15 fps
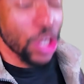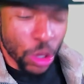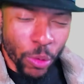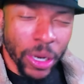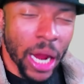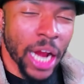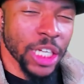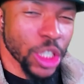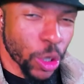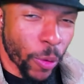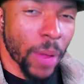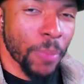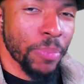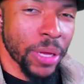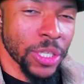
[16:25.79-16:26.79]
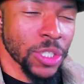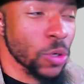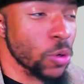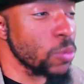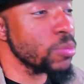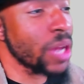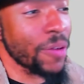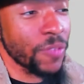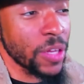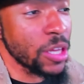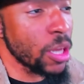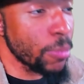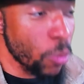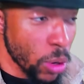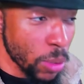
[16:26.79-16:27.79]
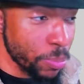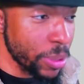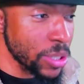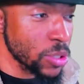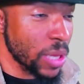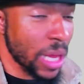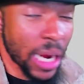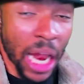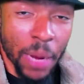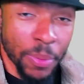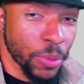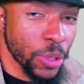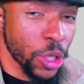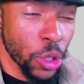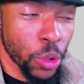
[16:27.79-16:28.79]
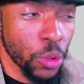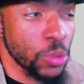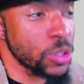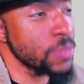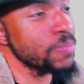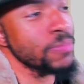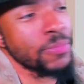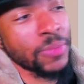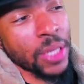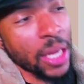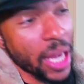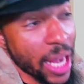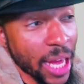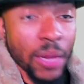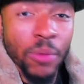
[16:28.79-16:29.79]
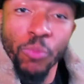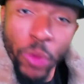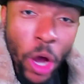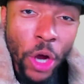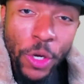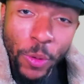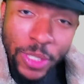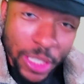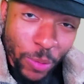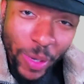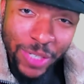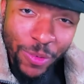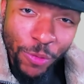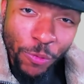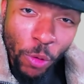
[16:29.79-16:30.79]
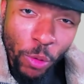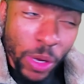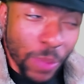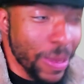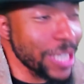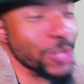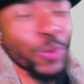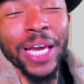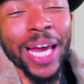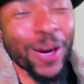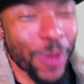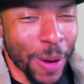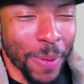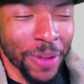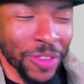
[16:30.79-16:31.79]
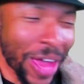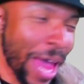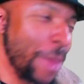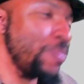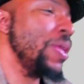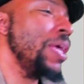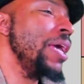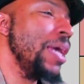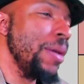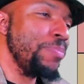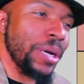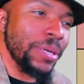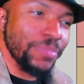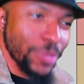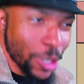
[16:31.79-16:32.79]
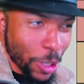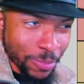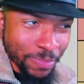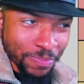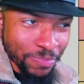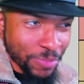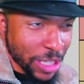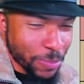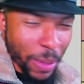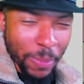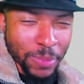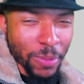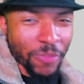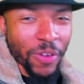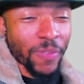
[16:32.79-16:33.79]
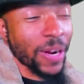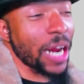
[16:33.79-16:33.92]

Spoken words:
The Red 9 is a great pistol, definitely the #1 pistol that a lot of people use. And we all know it's in the Resident Evil 4 remake, so we ain't gotta worry about that. But you know, this baby's my favorite.